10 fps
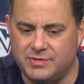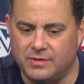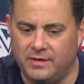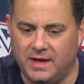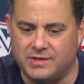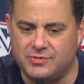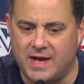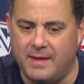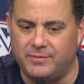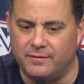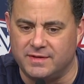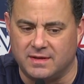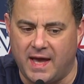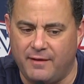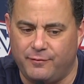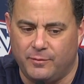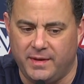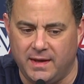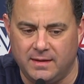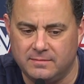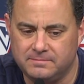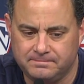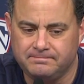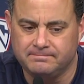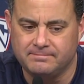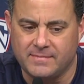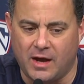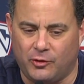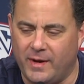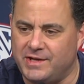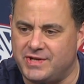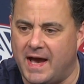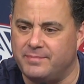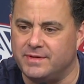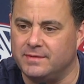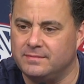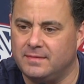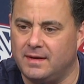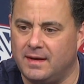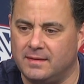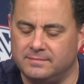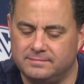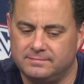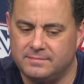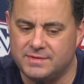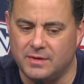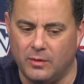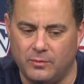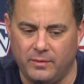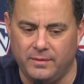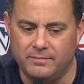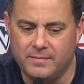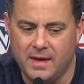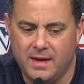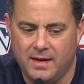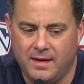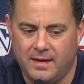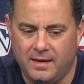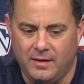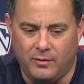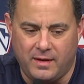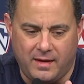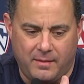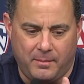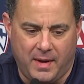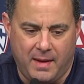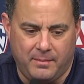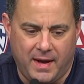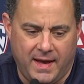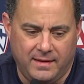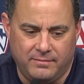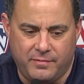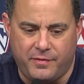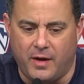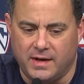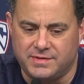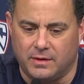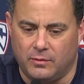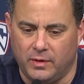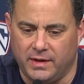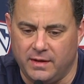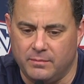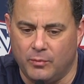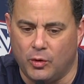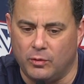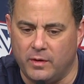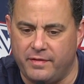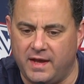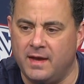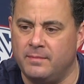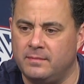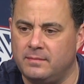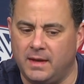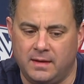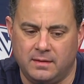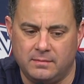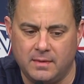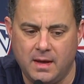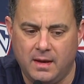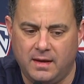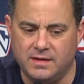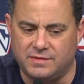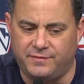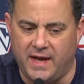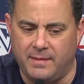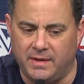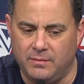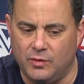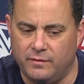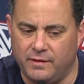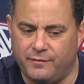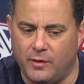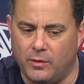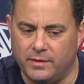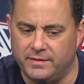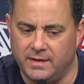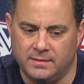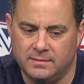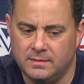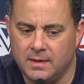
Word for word: sure the next chapter of his life will be a great chapter. Um, so we, you know, my my thoughts are really more with him and his family moving forward than